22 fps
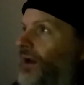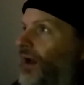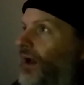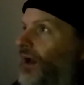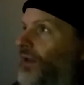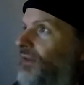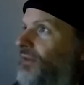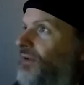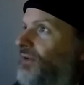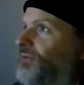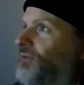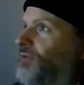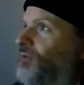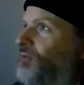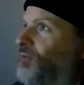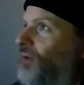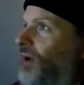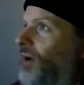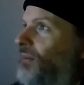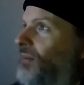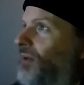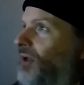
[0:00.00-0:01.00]
Uh, this
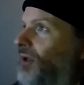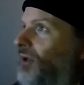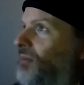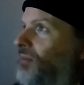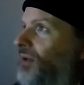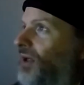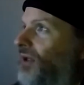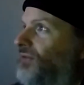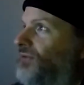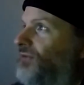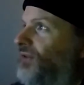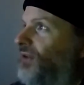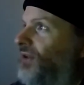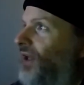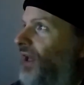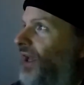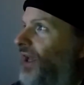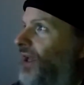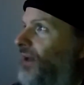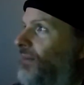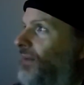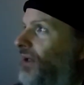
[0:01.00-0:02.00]
drummer, Preston
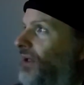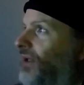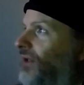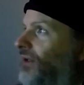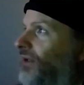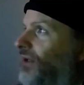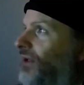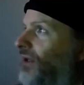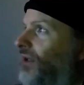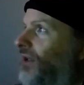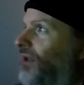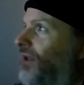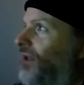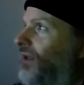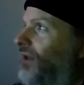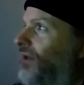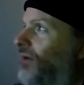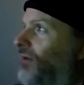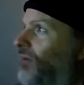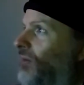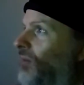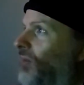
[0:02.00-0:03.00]
Heyman,
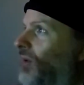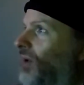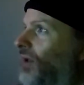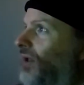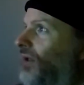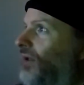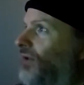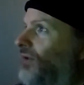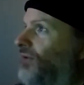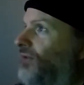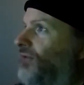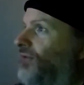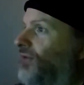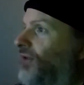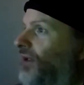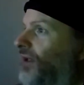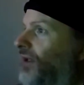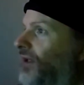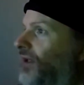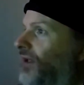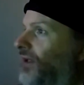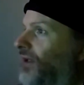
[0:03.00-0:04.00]
he was
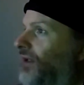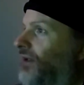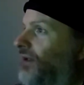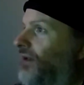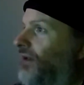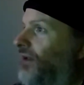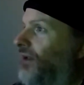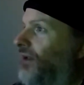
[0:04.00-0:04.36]
in